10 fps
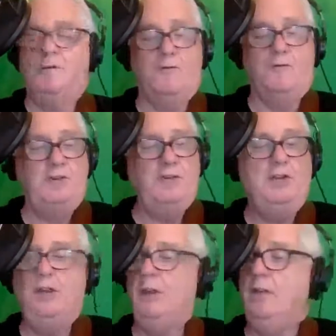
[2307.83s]
or
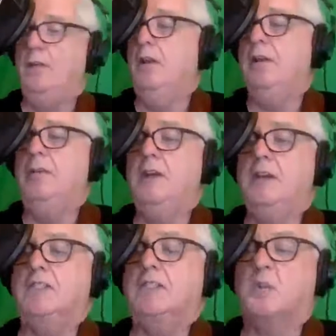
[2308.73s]
feeding
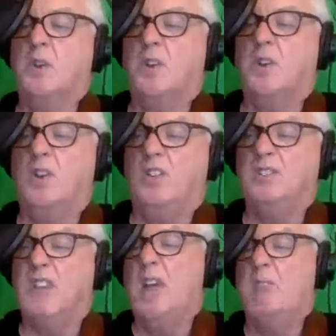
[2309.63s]
the
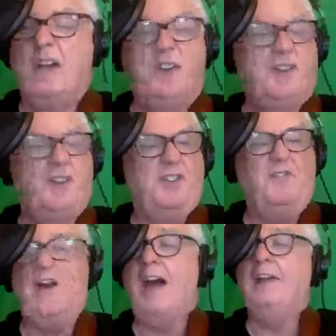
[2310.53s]
squirrels. Better than
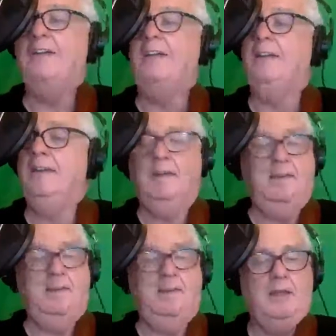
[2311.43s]

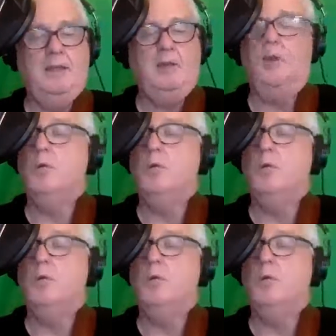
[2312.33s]
finding a